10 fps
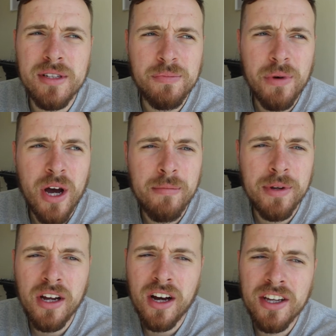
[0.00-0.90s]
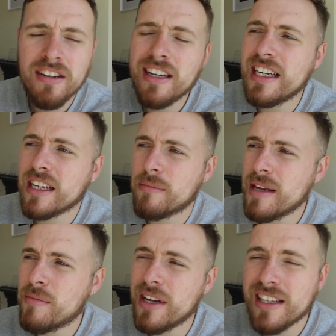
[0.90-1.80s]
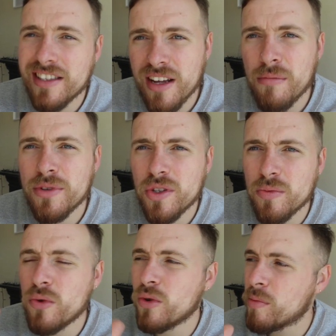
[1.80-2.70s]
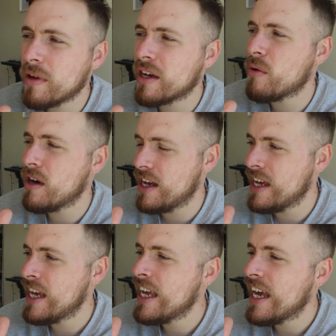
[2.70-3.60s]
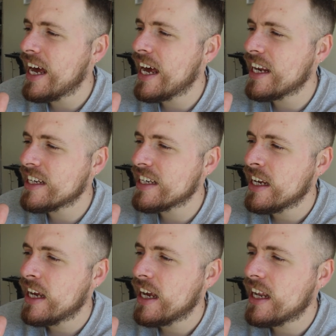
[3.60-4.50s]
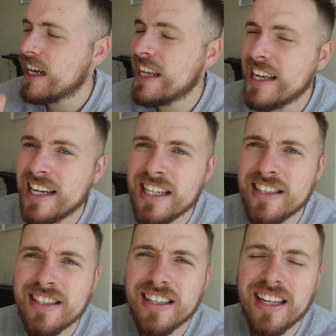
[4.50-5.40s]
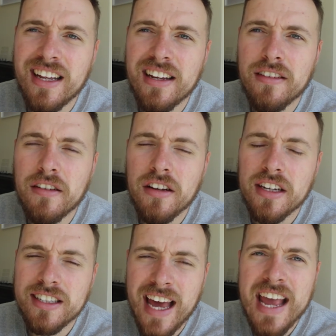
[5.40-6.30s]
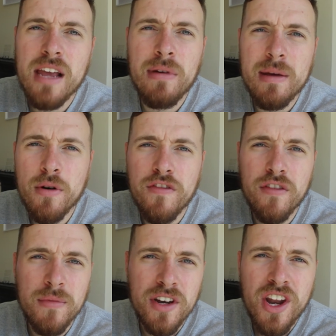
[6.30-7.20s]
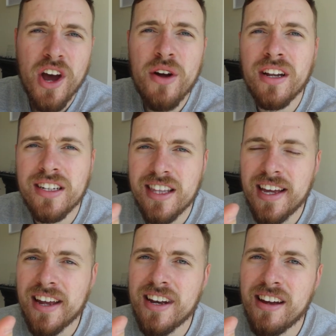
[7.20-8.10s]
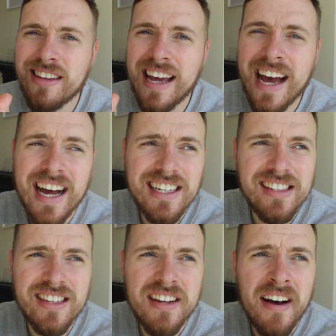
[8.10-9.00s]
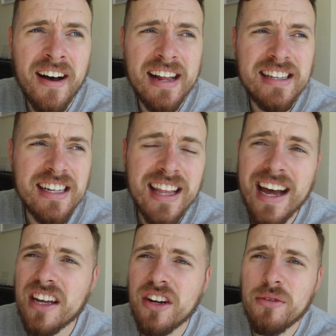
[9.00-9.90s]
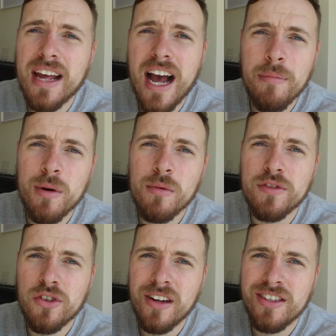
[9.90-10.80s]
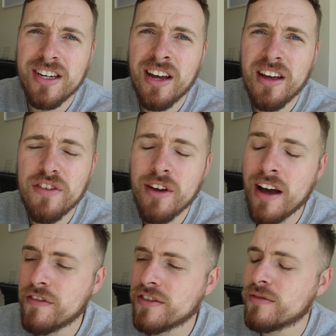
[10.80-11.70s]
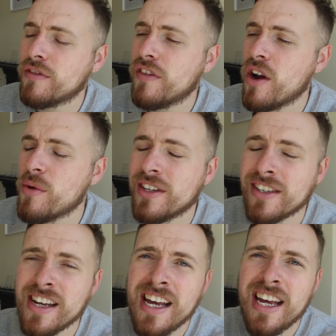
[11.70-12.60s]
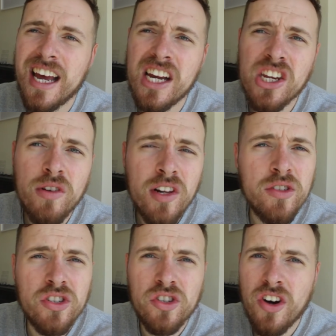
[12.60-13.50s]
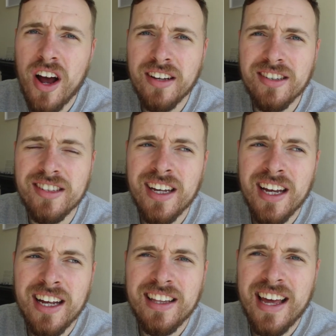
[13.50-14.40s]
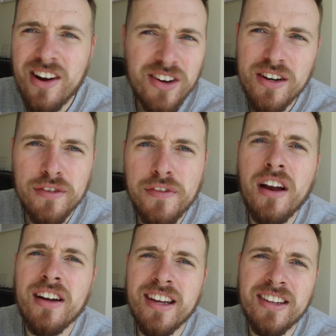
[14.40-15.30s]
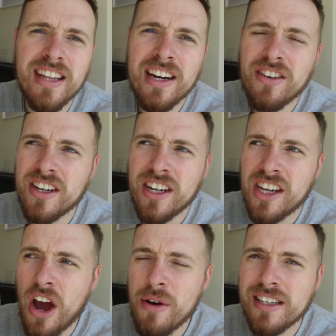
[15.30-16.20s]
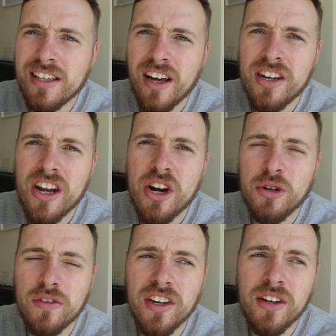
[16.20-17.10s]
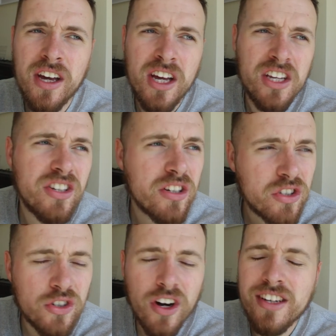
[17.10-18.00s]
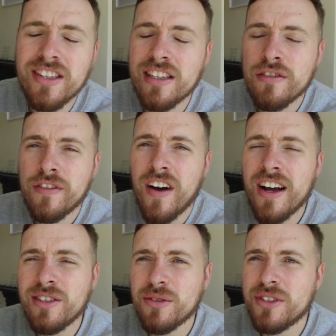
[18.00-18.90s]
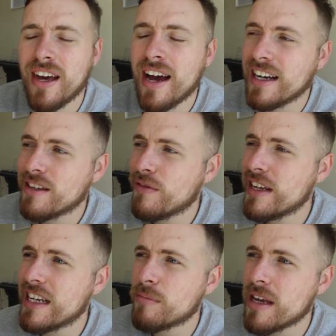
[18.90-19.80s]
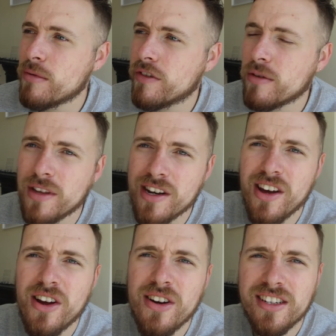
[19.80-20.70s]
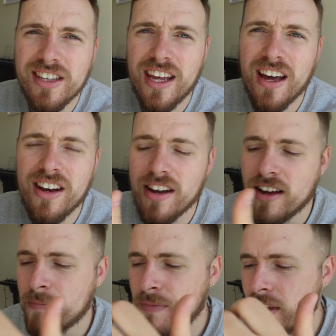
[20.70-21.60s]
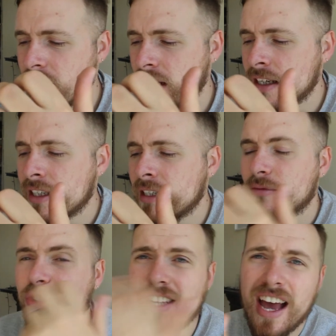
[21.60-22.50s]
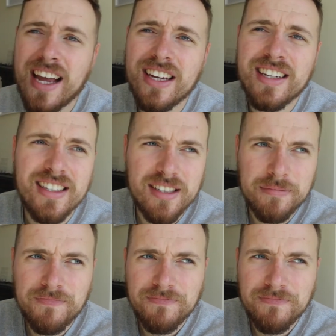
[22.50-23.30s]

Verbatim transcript: inspired by you? Are you leading people in some small or big way? And leaders take people from the known to the unknown. They act as guides, and that can only happen with trust. You know, if you have some followers and you lose trust, they're not going to follow you. They're not going to go into the unknown with you. So trust is vital to the act of leading people from the known to the unknown. Second,